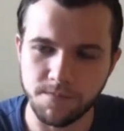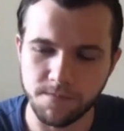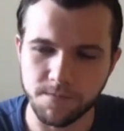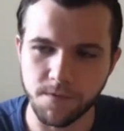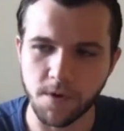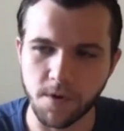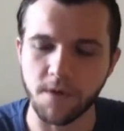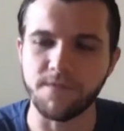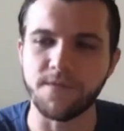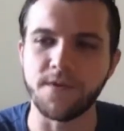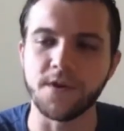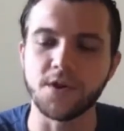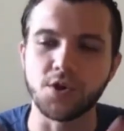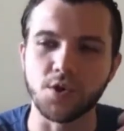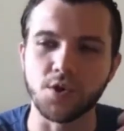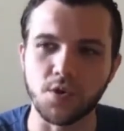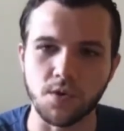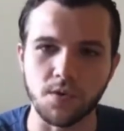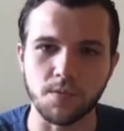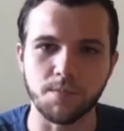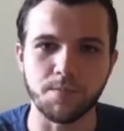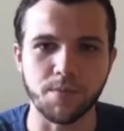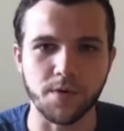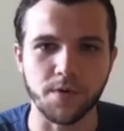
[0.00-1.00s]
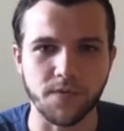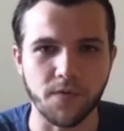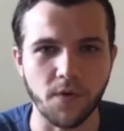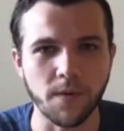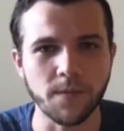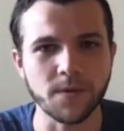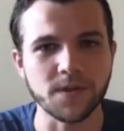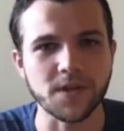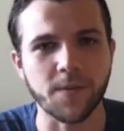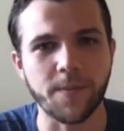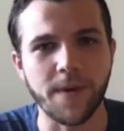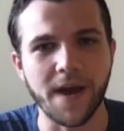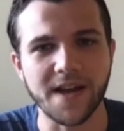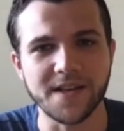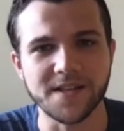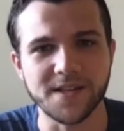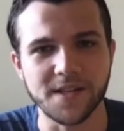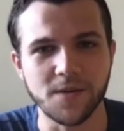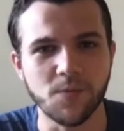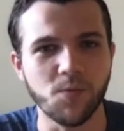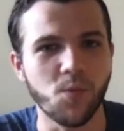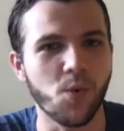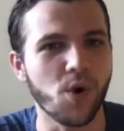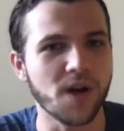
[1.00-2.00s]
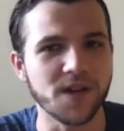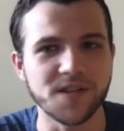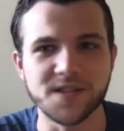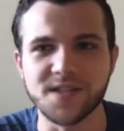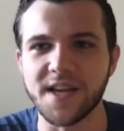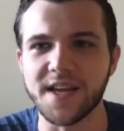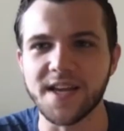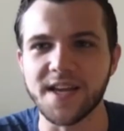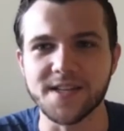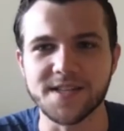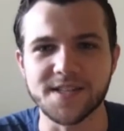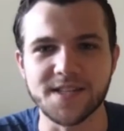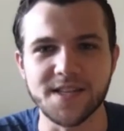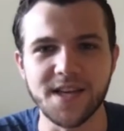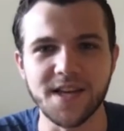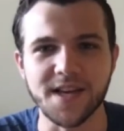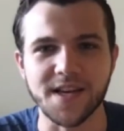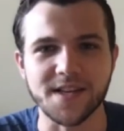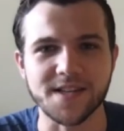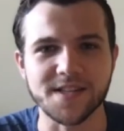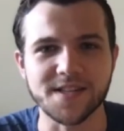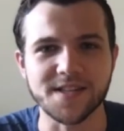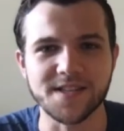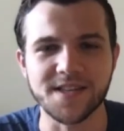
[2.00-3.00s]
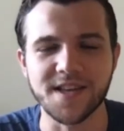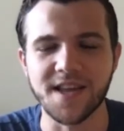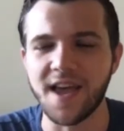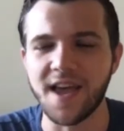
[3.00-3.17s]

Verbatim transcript: official performance capacity was Take Six.